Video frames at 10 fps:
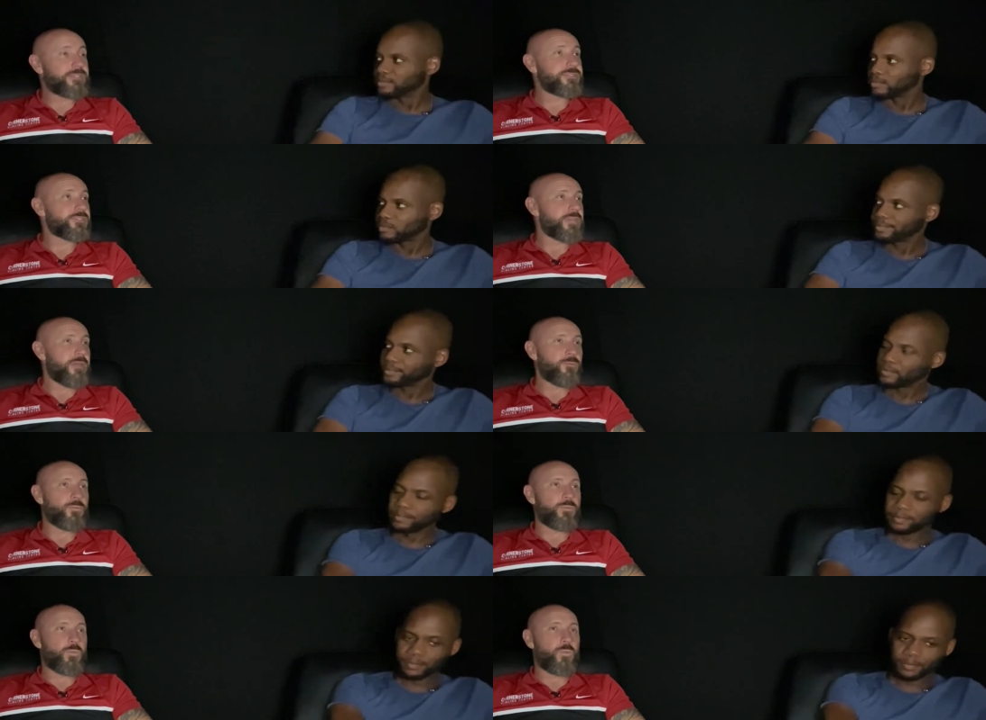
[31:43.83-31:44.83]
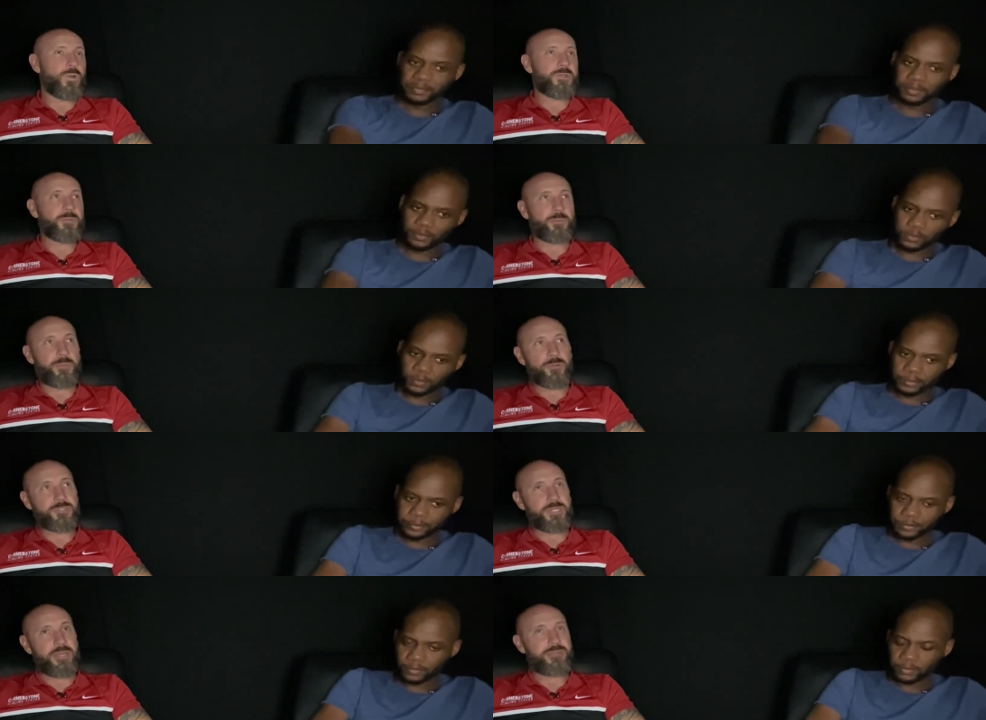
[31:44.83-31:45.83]
Speaker 1: this is a, and what you're
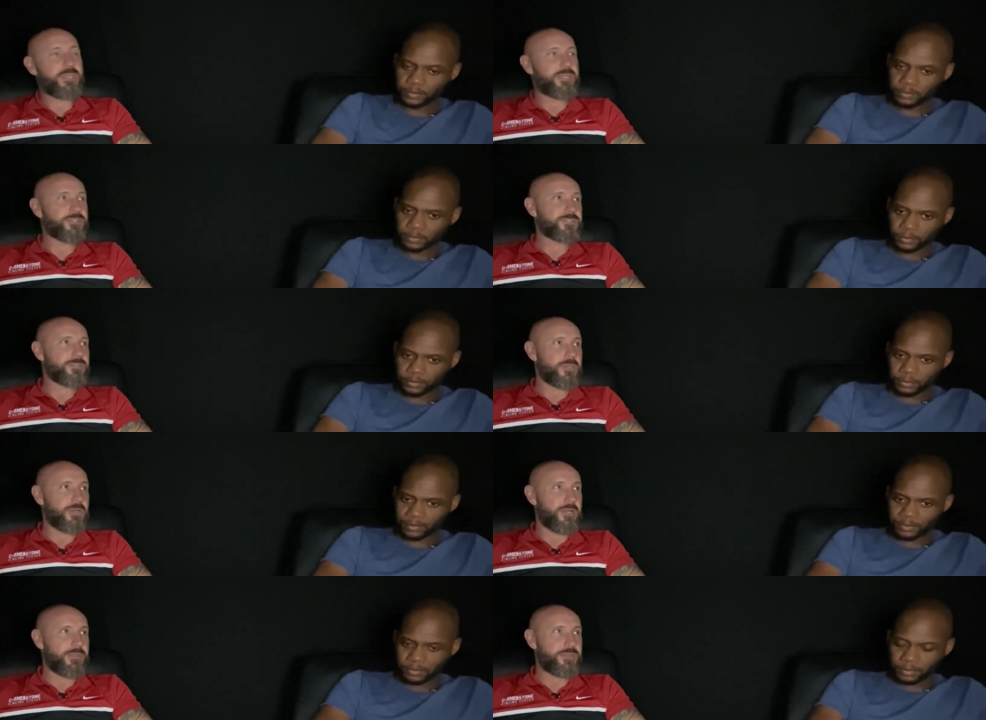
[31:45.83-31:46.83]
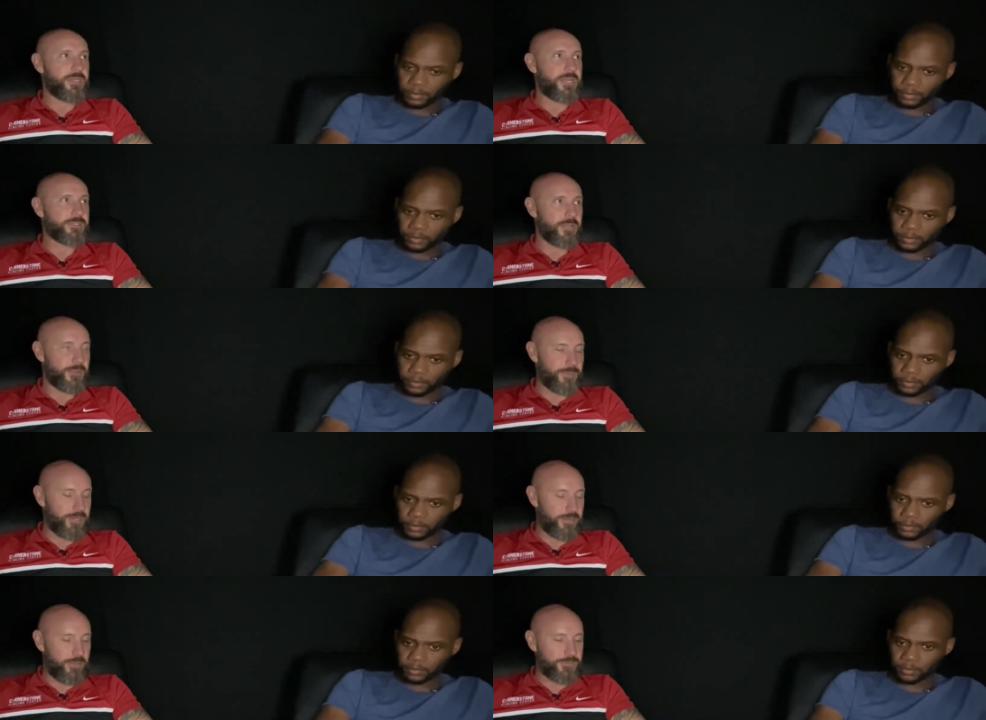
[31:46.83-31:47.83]
proposing, I think, is I think has a lot of
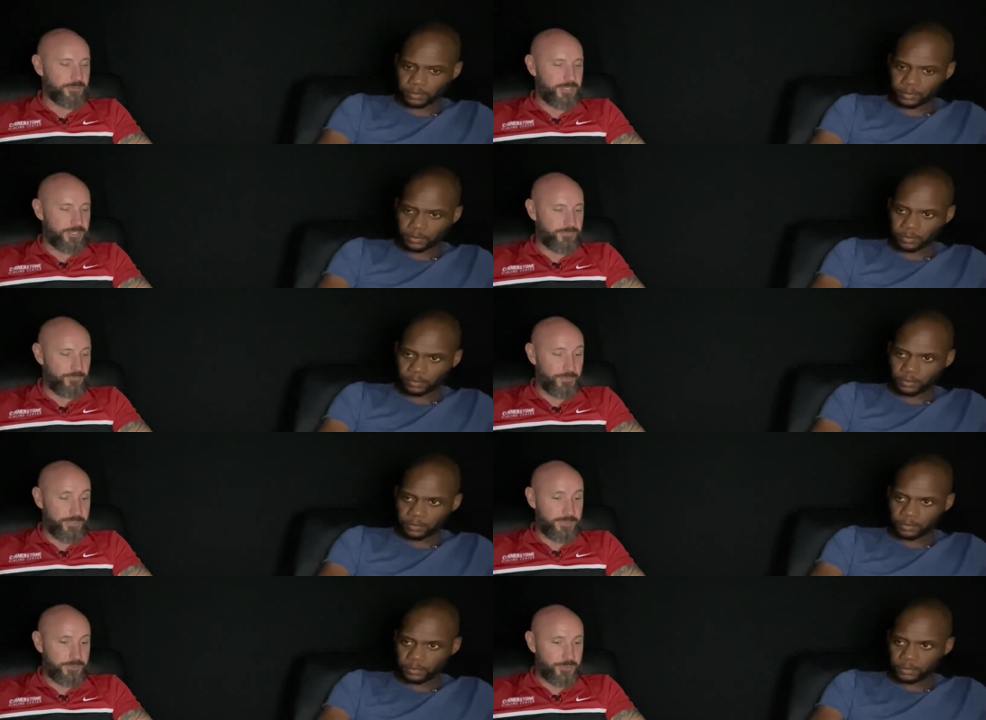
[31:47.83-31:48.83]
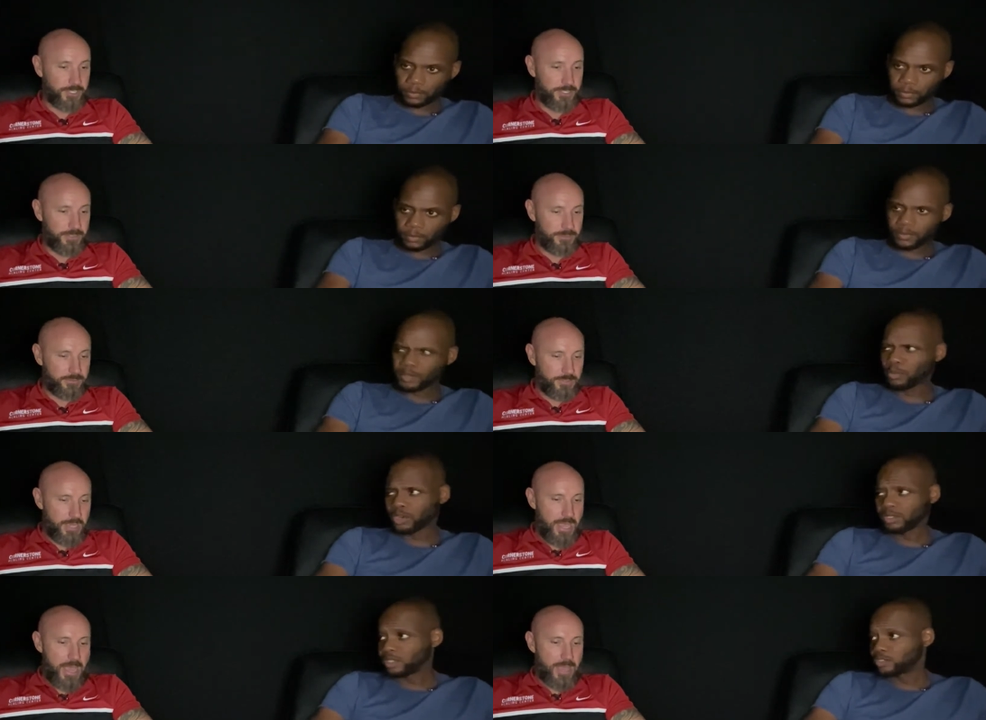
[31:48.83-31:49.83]
merit. I also think it's really tricky.
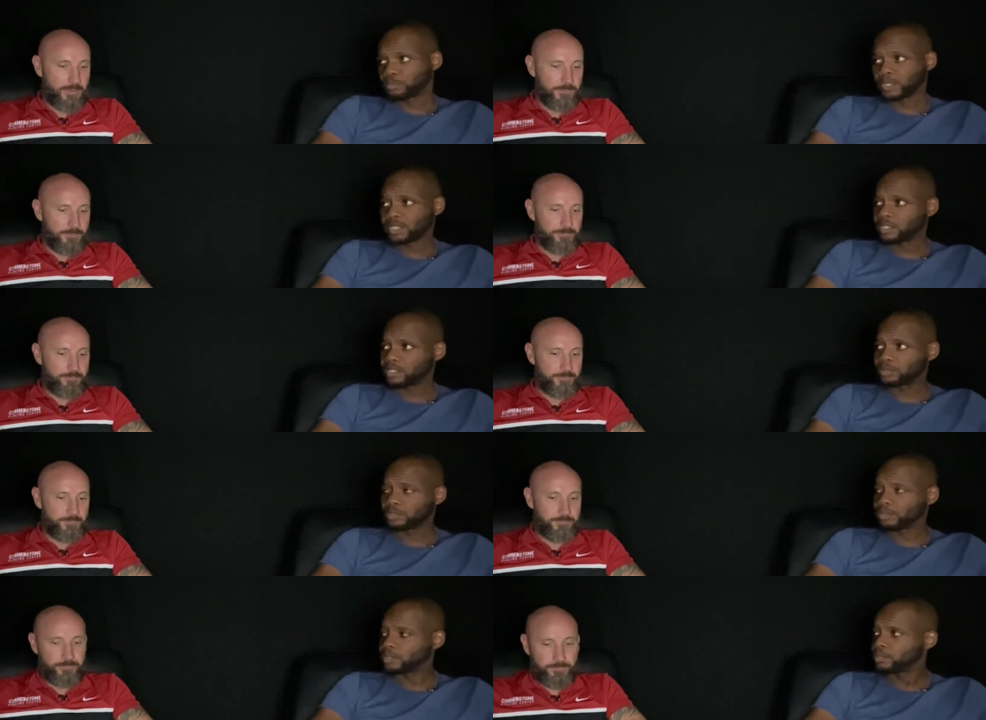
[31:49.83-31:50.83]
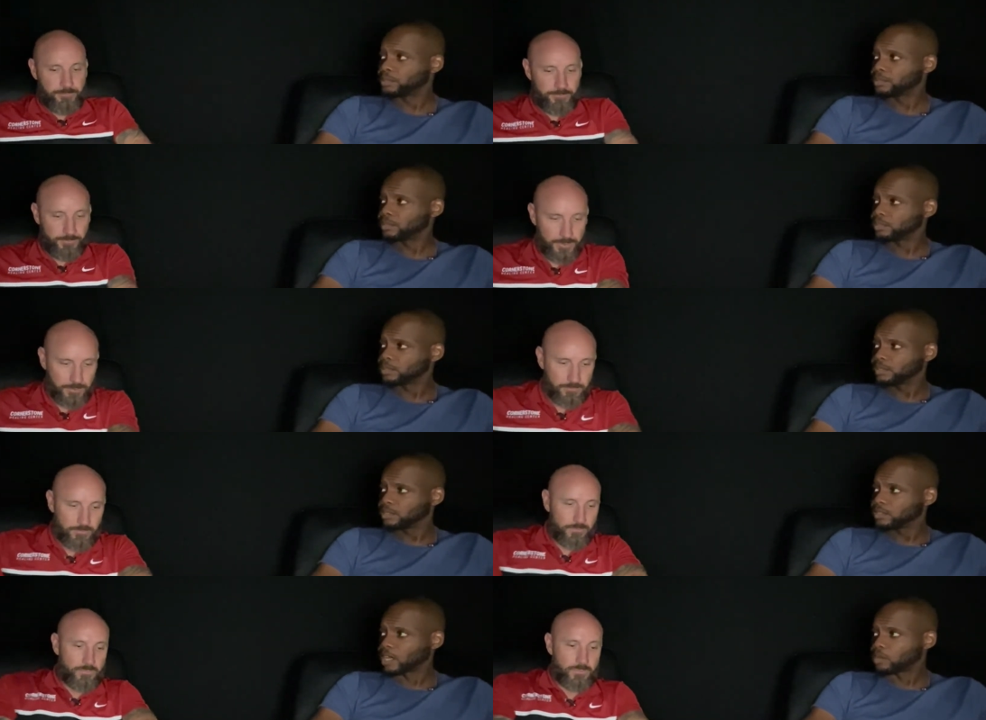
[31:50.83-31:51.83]
Speaker 2: There's plenty of countries who do
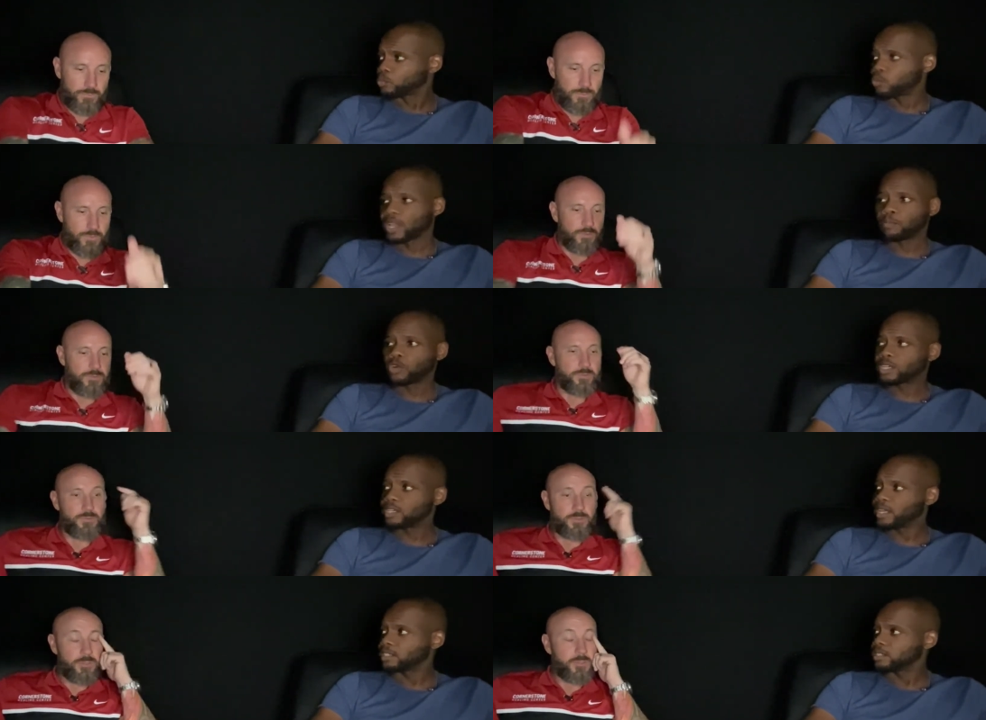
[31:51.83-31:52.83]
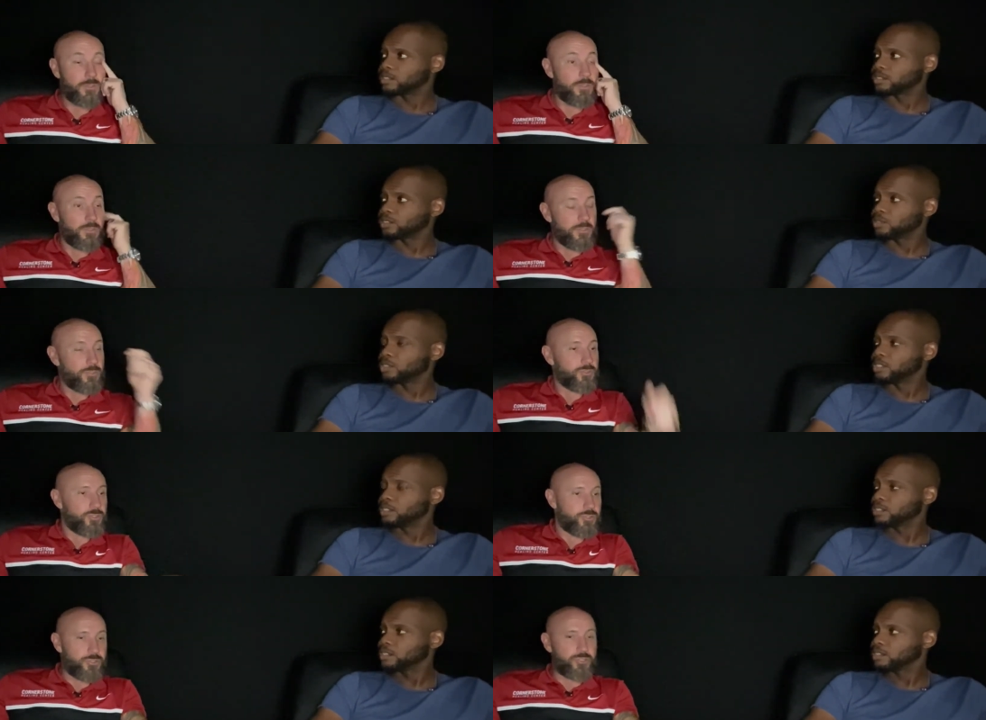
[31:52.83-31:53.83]
that are way more connected as a
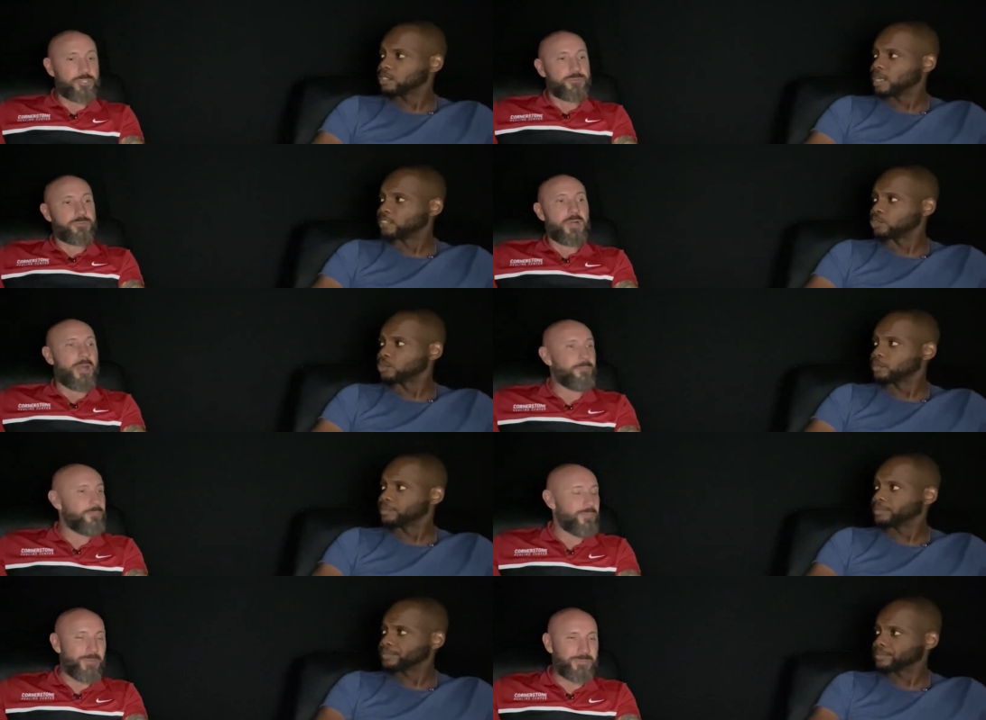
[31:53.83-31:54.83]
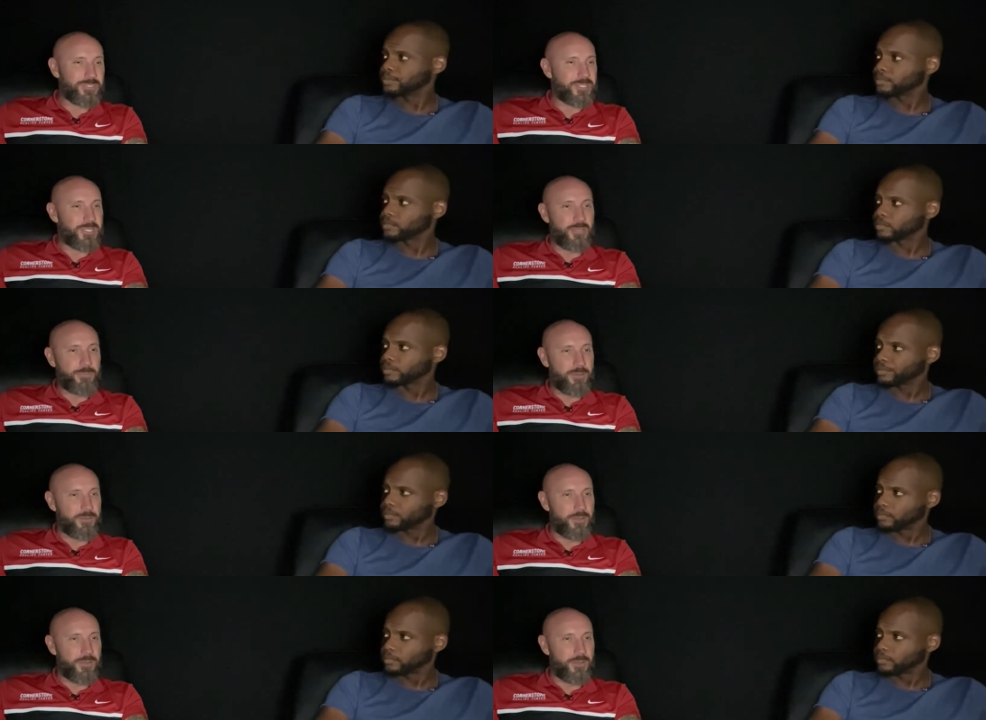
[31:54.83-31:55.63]
unity. True. As am I'm
Speaker 1: I'm just thinking about